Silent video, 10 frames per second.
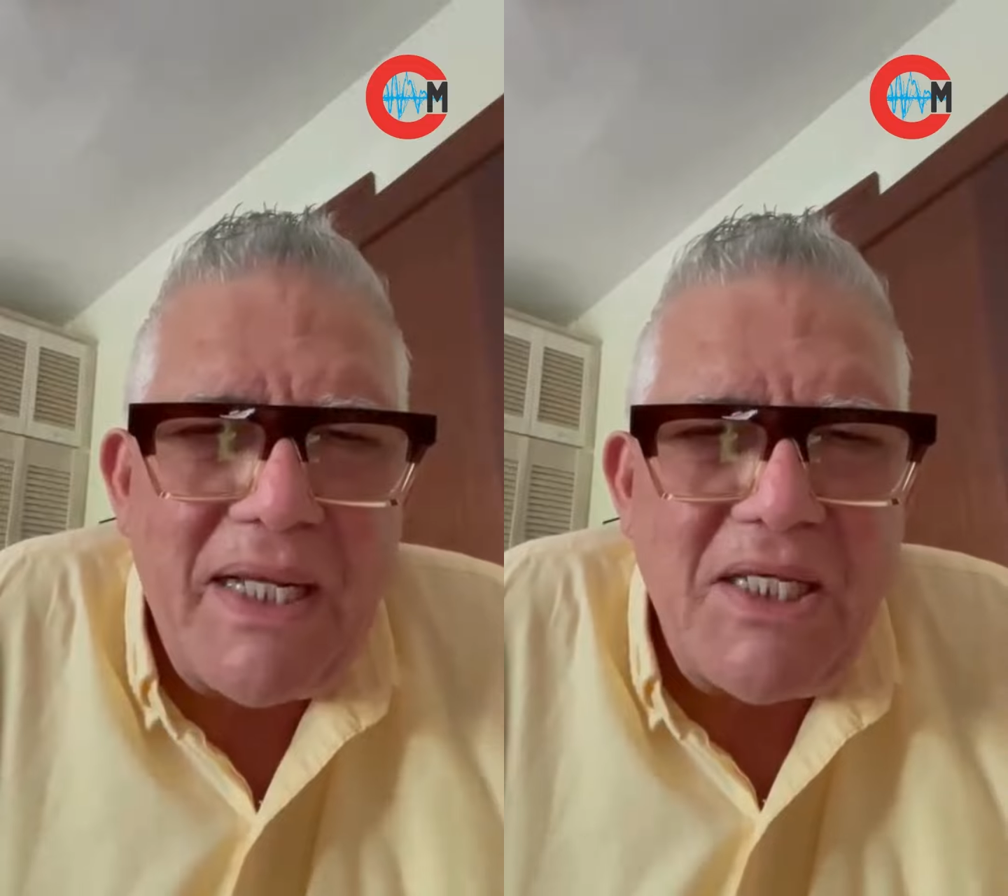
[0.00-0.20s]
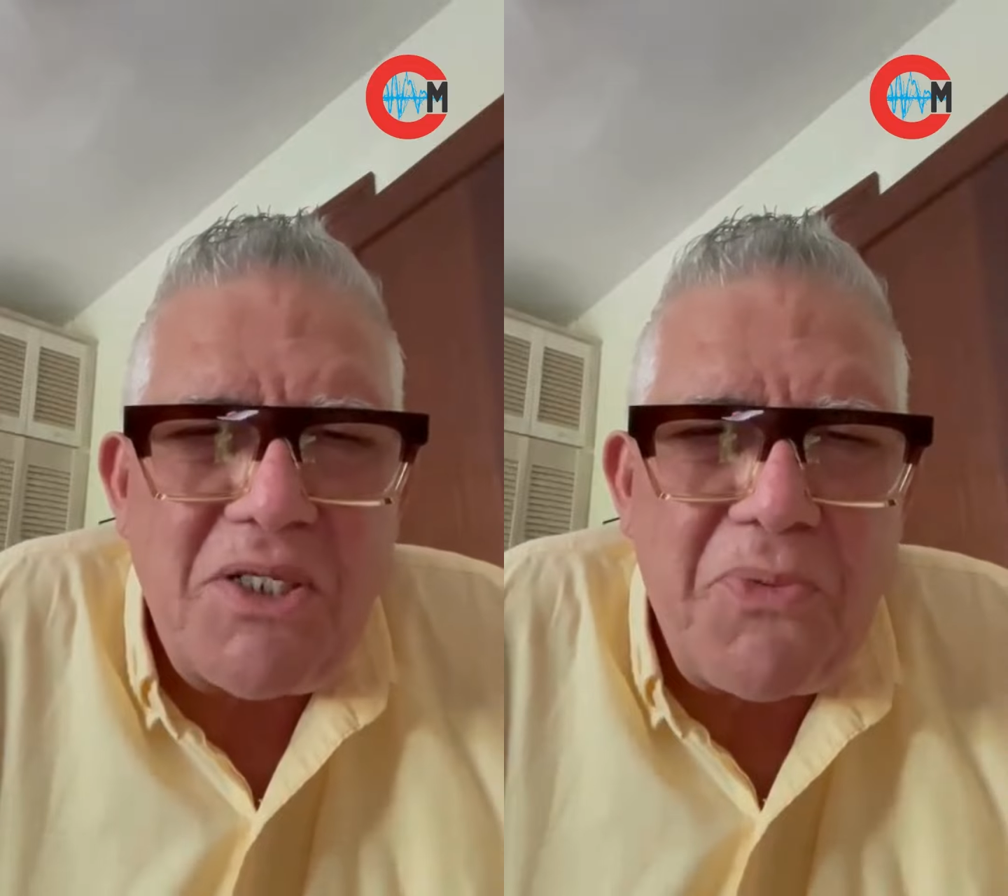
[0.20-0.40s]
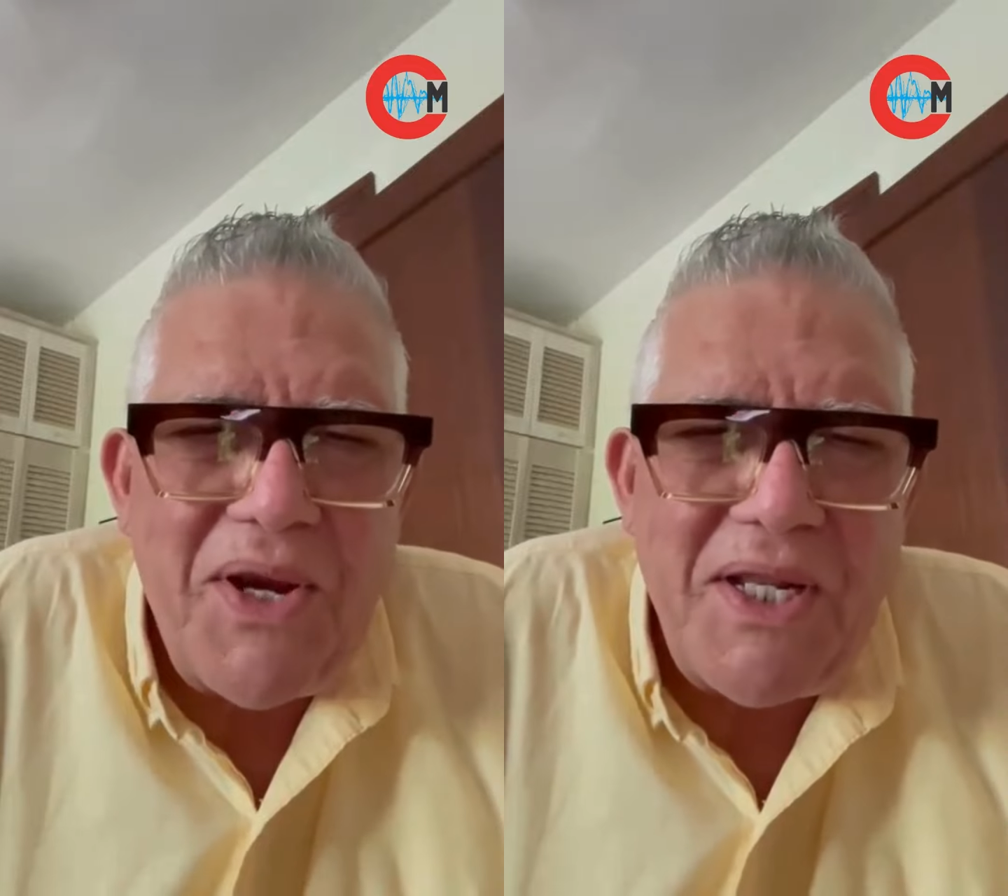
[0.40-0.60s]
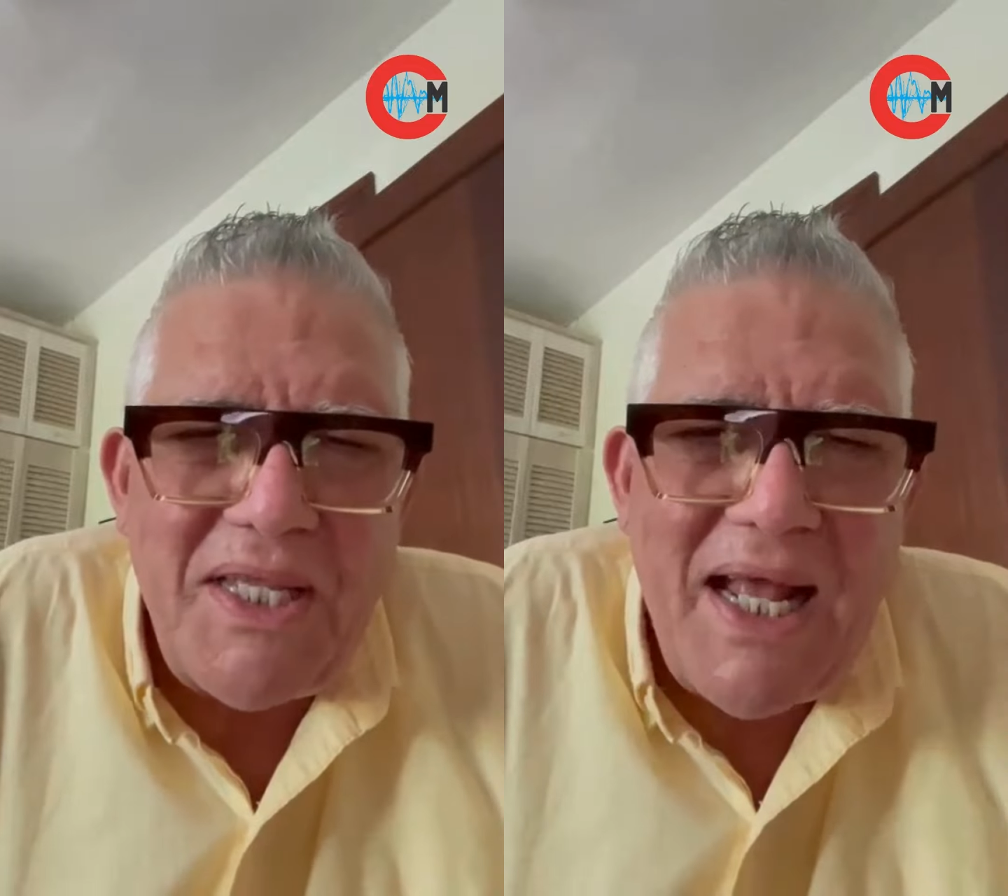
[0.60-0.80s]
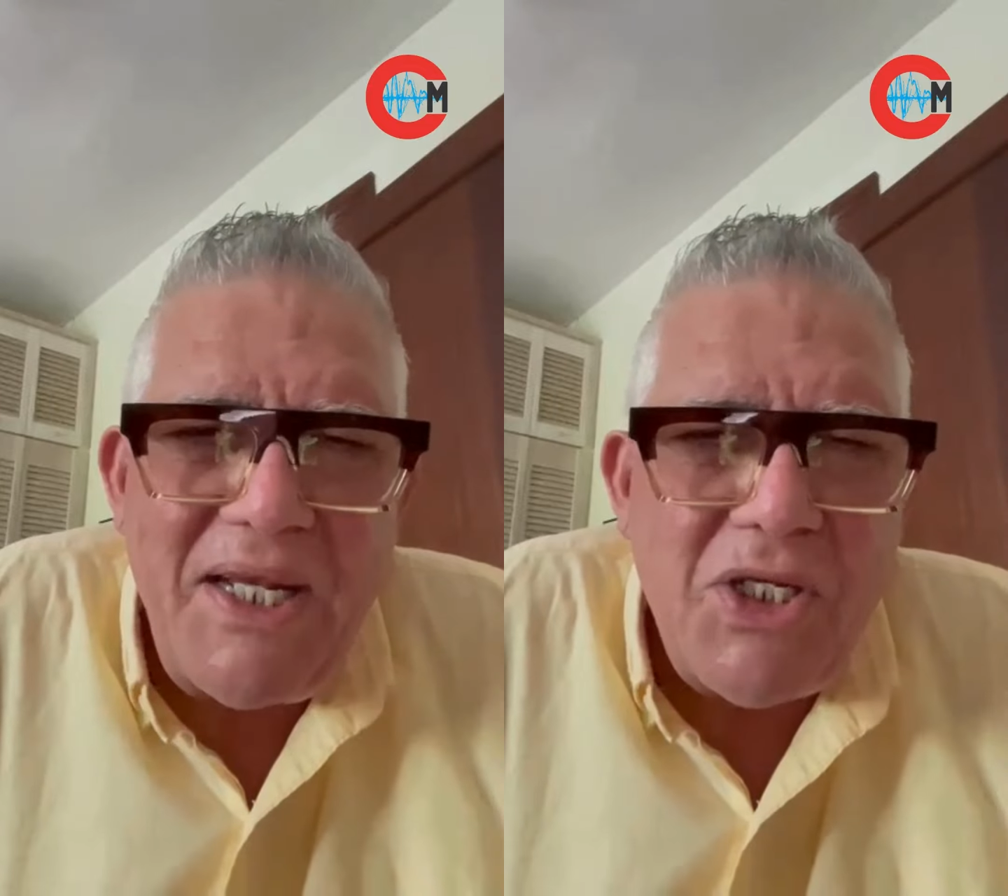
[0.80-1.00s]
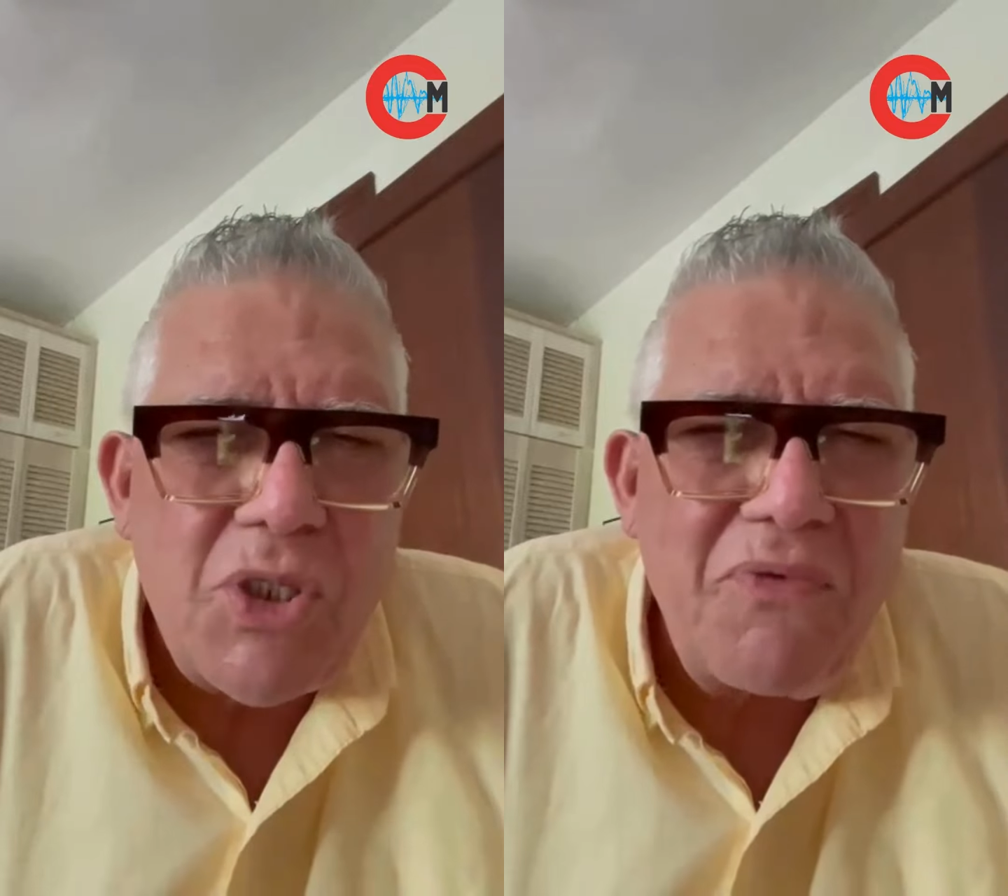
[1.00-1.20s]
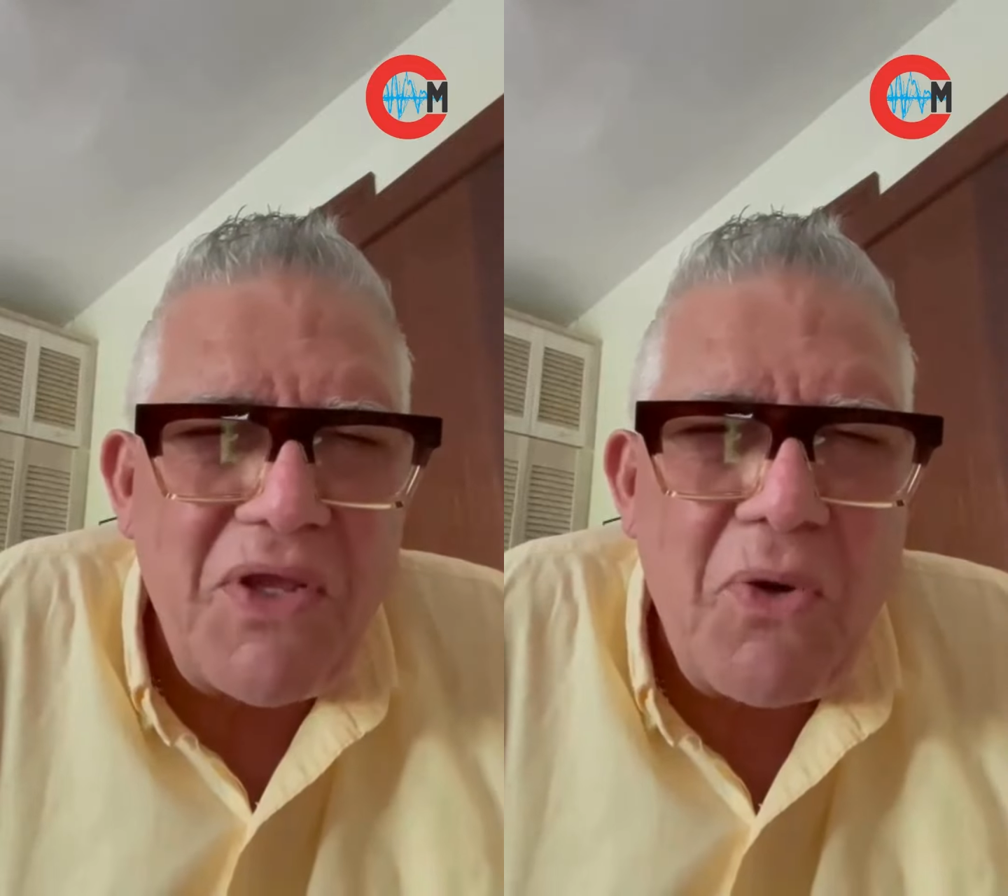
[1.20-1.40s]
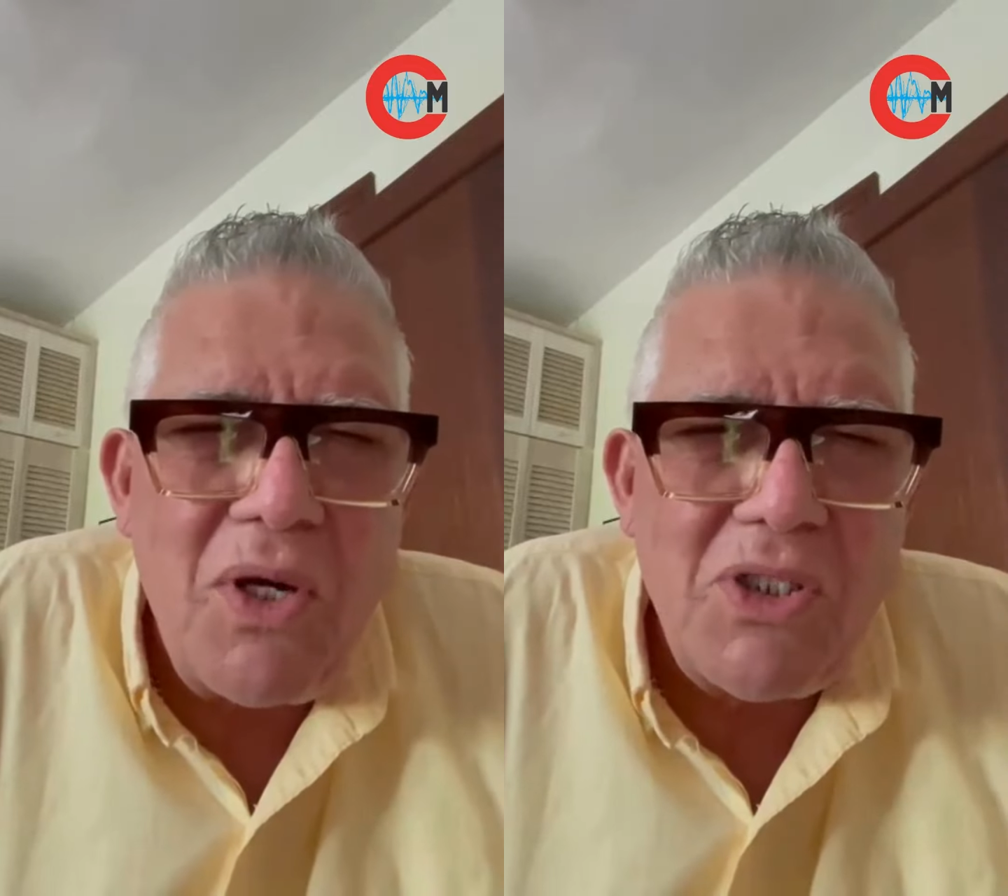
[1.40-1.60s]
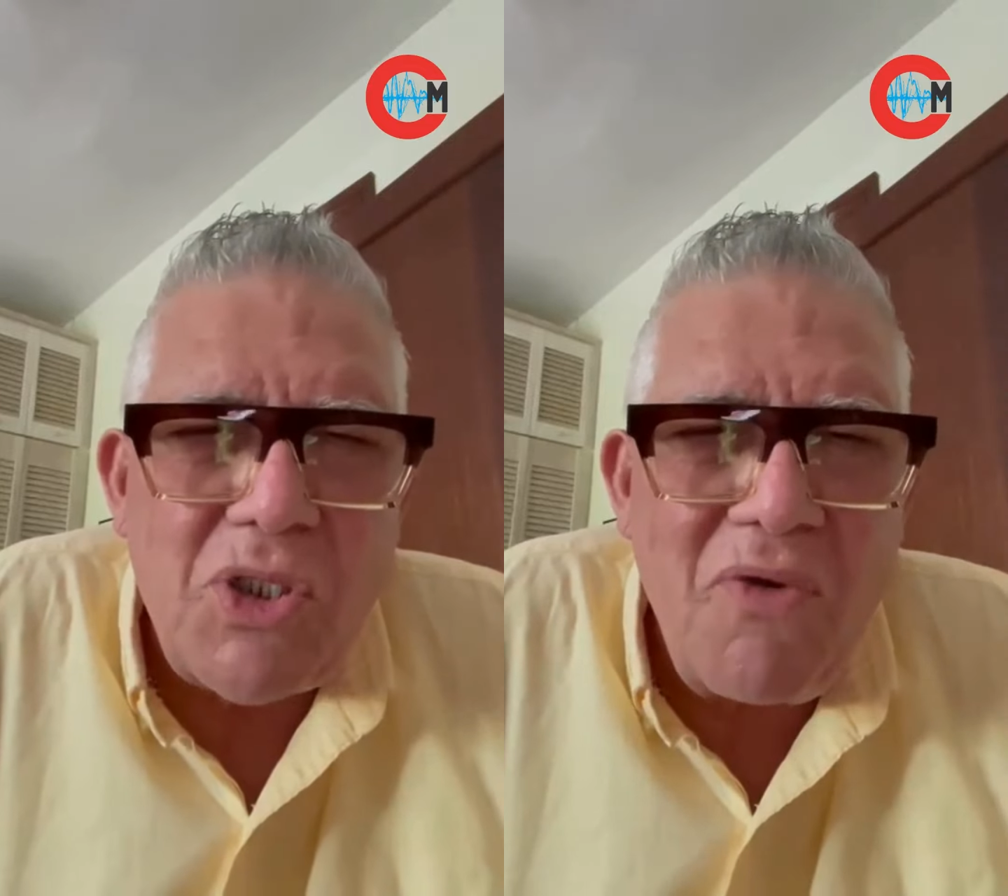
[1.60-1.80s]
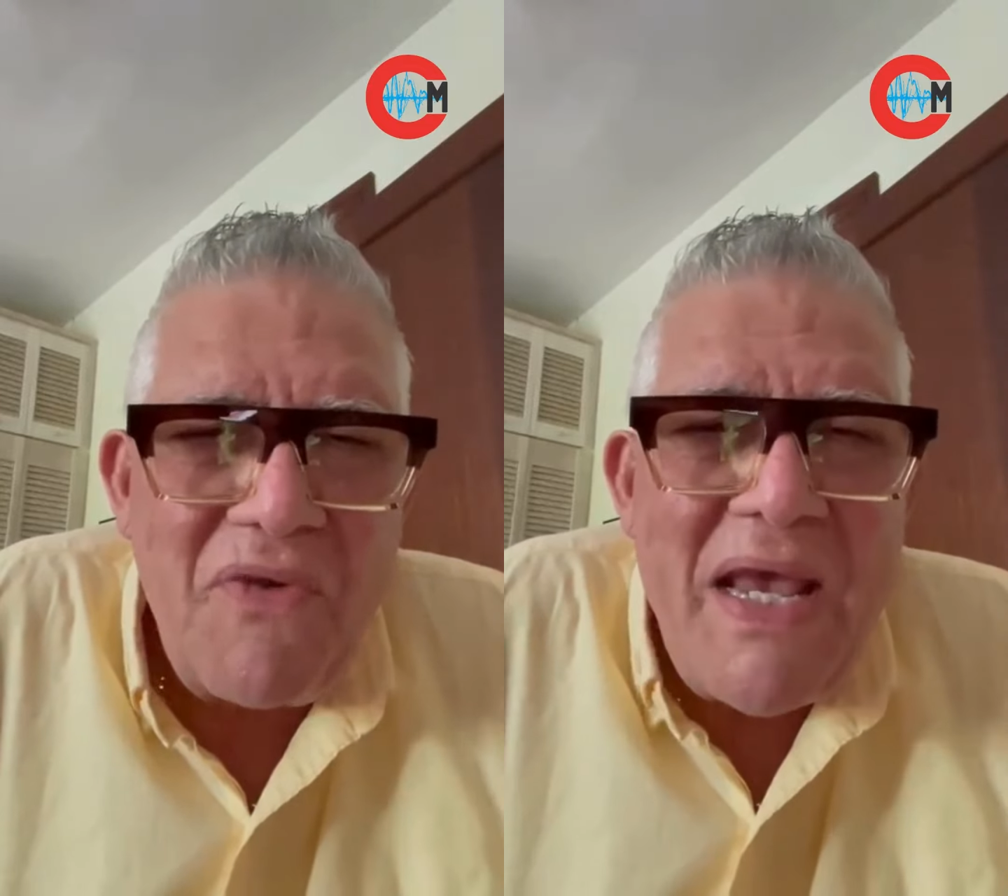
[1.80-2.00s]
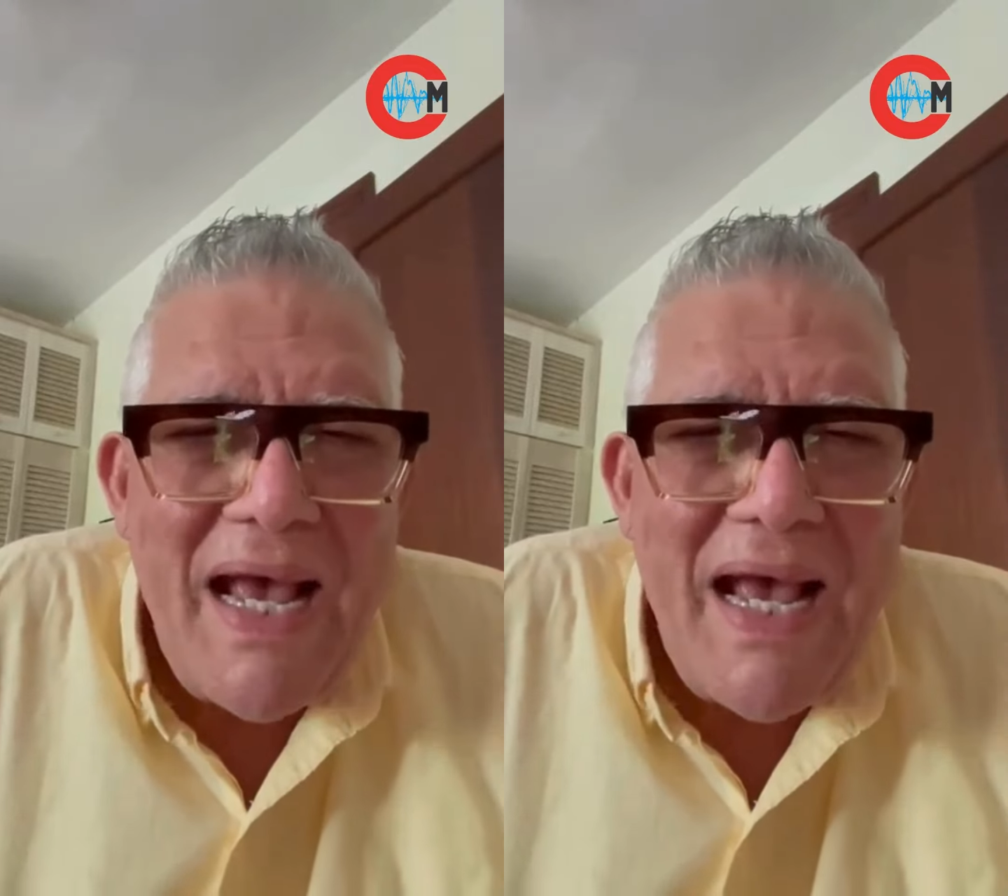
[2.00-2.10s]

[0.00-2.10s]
and swear to tell the truth, the whole truth,